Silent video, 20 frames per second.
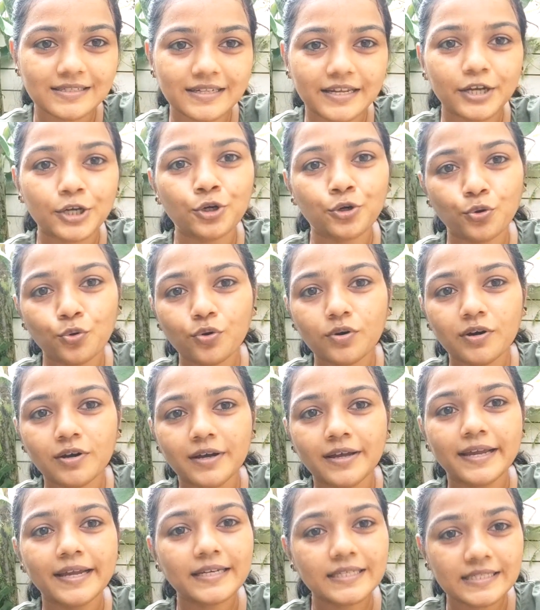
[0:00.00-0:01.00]
It took
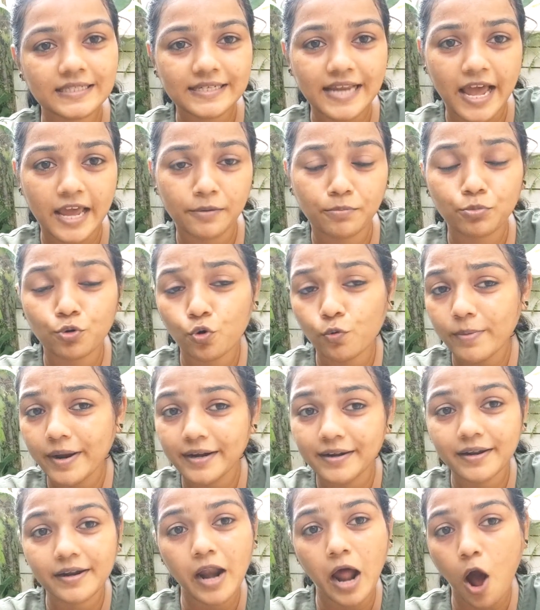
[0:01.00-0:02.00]
its time, no
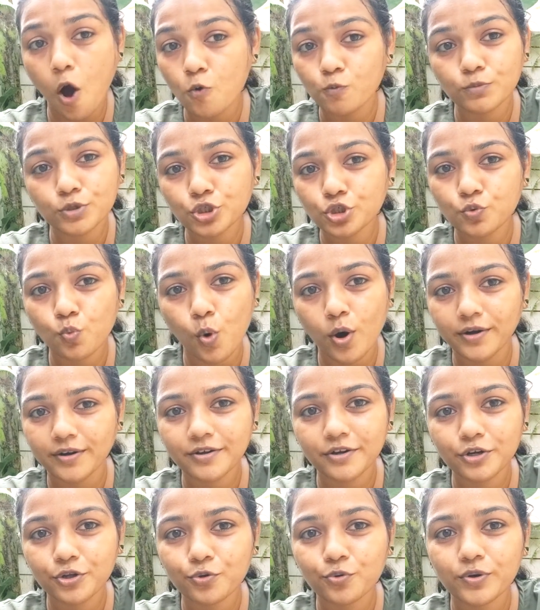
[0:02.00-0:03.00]
matter how much water
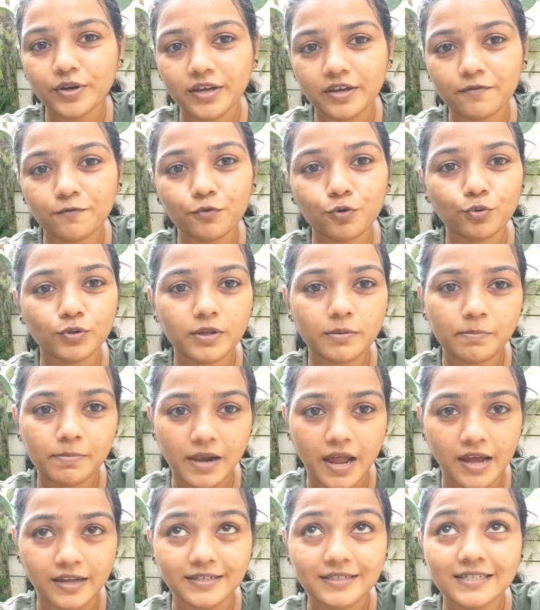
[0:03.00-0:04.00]
you give to the
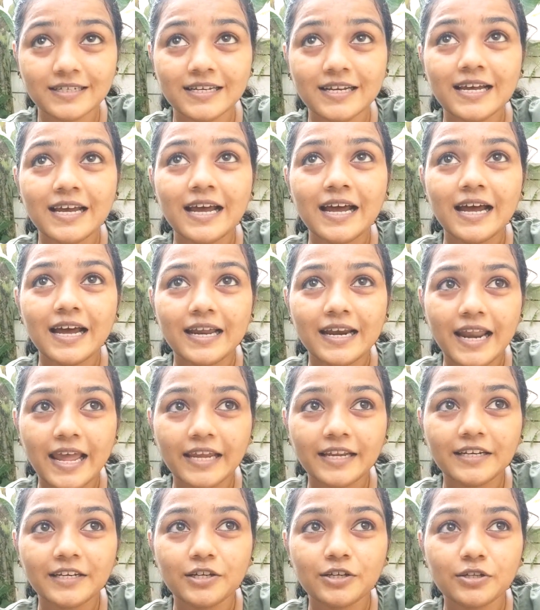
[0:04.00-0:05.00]
plant,
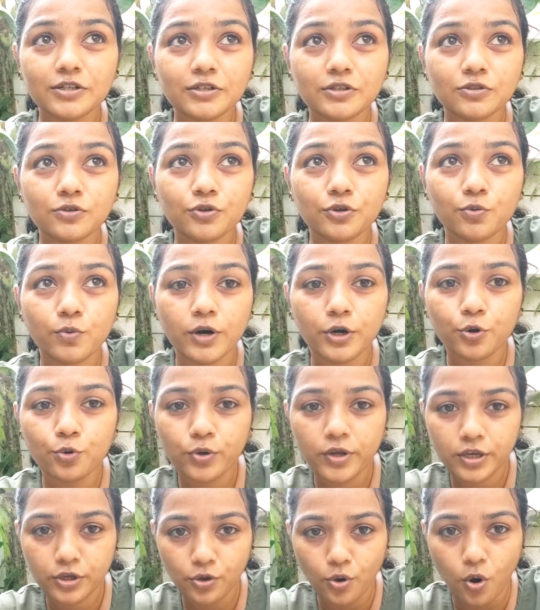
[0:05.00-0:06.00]
right? So you are
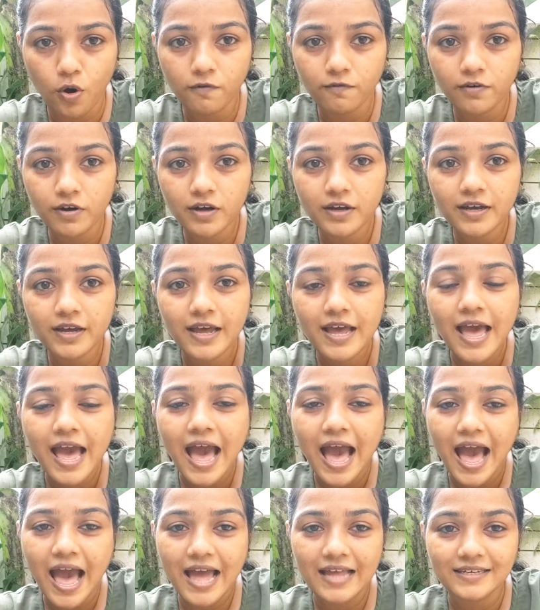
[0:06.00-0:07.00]
doing your work,
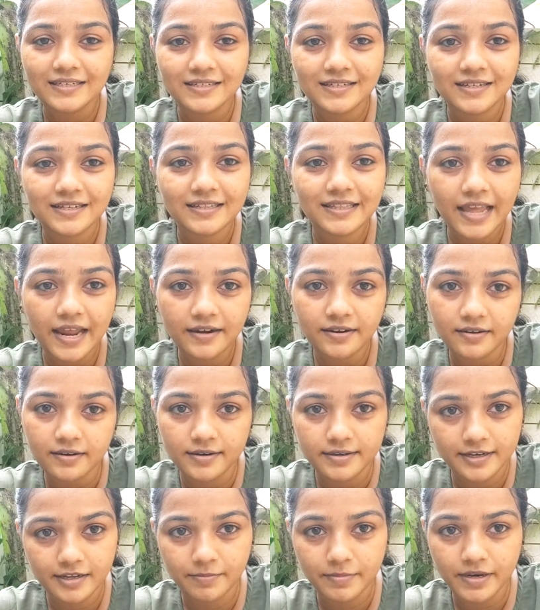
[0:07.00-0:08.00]
and that
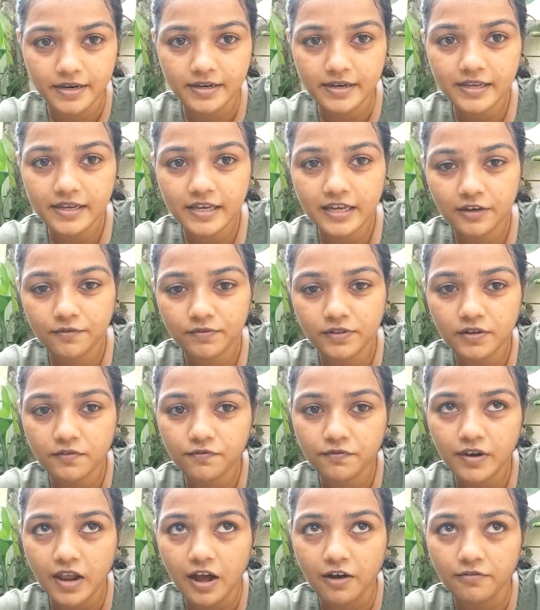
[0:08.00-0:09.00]
ultimately gave the
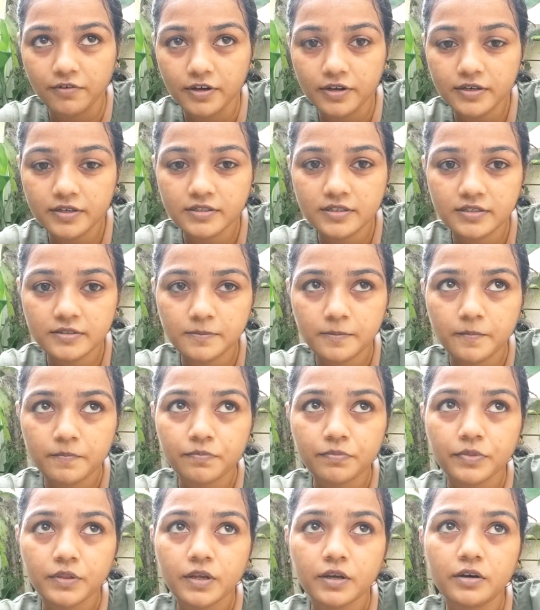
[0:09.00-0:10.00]
flower
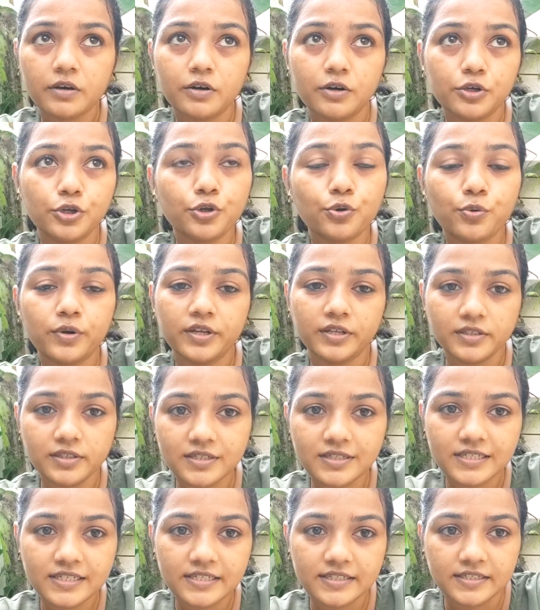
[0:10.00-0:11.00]
during the
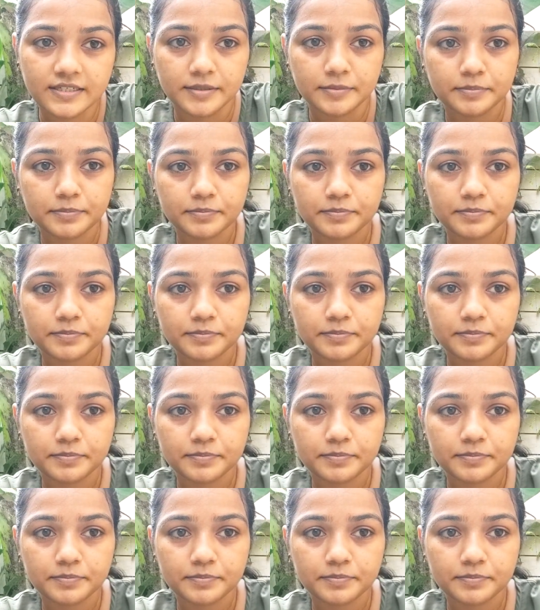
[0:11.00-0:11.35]
season.